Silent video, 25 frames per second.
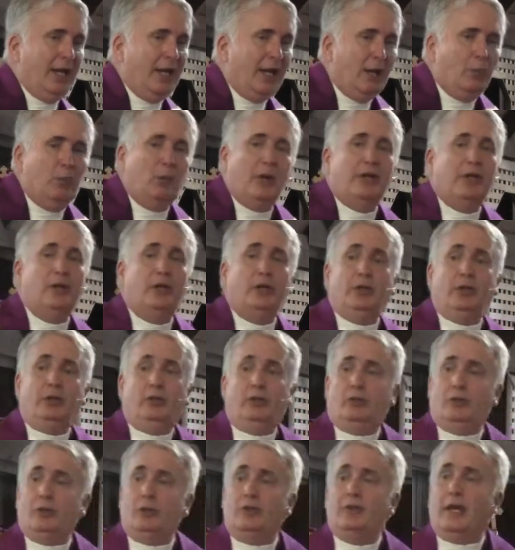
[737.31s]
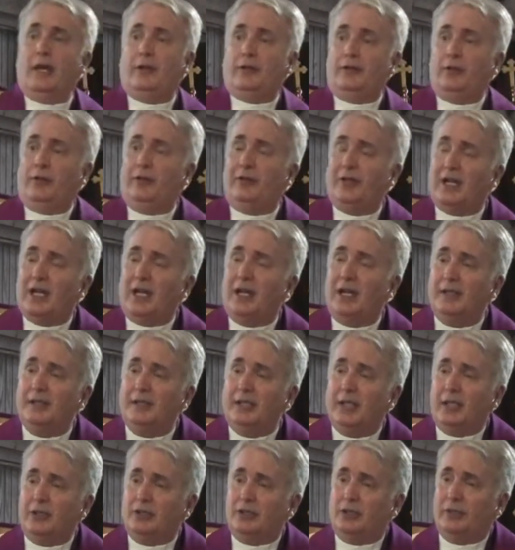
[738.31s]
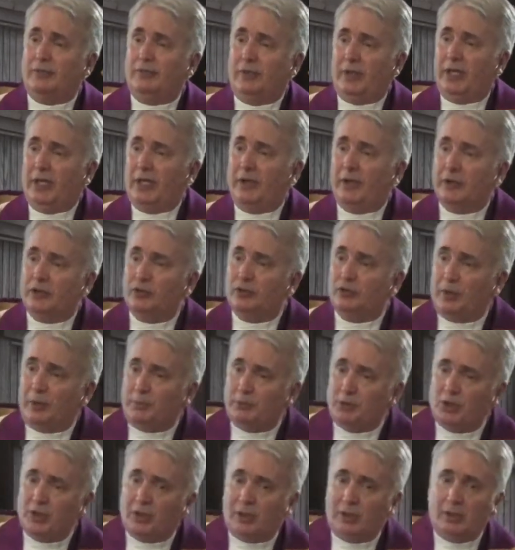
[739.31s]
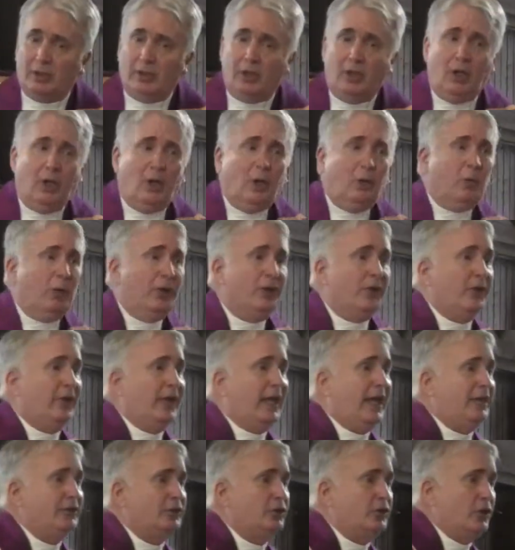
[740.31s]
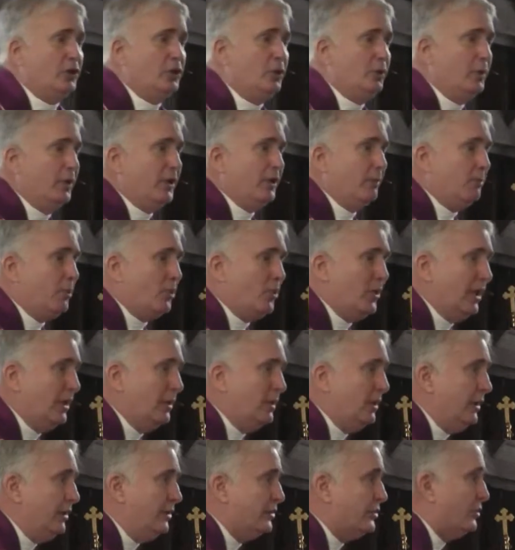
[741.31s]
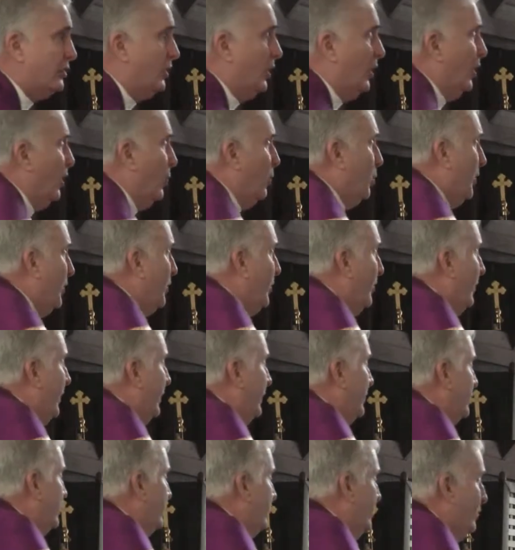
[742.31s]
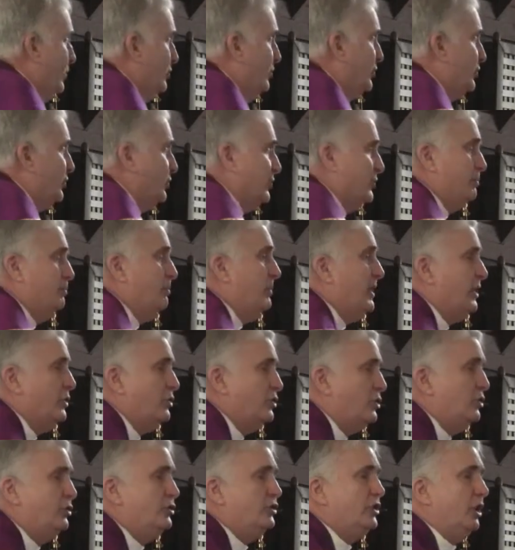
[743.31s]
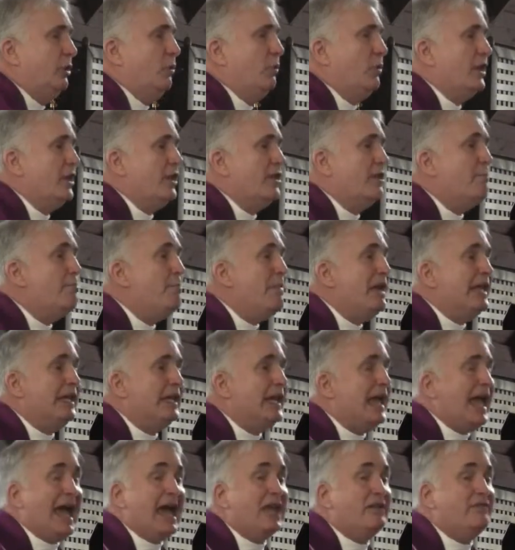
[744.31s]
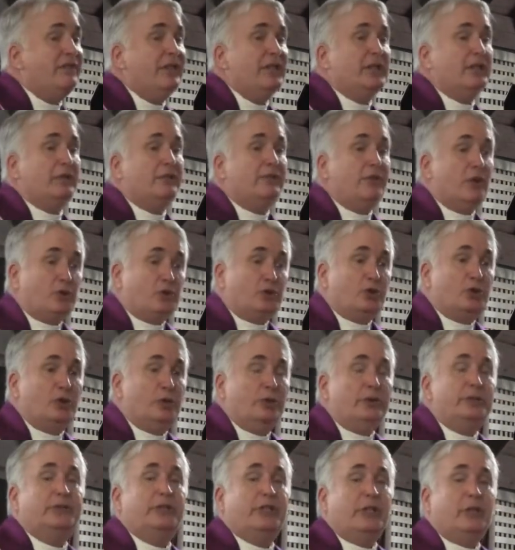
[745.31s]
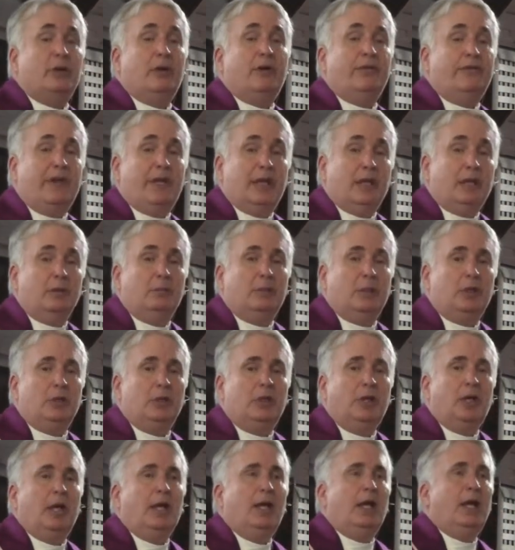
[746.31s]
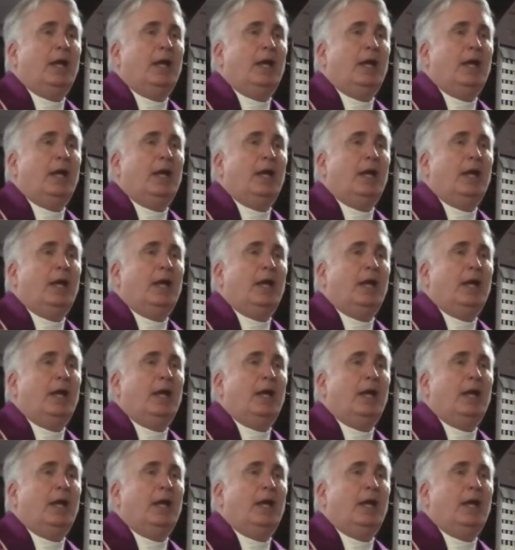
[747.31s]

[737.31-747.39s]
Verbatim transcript: And whether you do that through the context of reading the scripture, whether it has to do with a prayer list, whether it uses, means using one of the many Advent devotionals that are available,